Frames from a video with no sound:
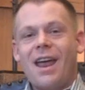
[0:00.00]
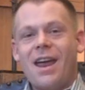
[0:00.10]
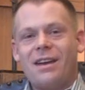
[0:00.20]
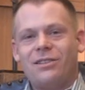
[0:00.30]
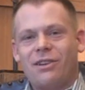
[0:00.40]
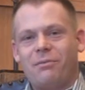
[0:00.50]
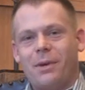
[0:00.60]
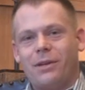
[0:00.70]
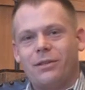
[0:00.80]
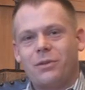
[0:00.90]
Hey,
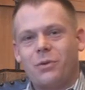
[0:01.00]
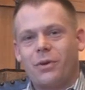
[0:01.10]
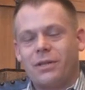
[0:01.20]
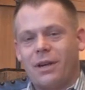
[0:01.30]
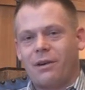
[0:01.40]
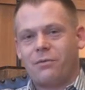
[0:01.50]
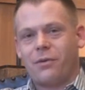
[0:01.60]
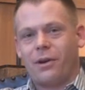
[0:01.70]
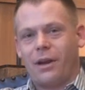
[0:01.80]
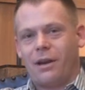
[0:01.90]
Jeff Pinion, store designer
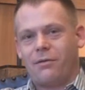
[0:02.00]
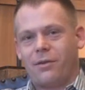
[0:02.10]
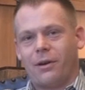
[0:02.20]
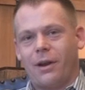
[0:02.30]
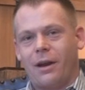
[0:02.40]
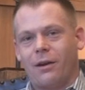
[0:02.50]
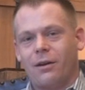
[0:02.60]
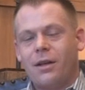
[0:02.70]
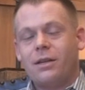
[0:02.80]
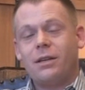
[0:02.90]
for Aneita Fern here.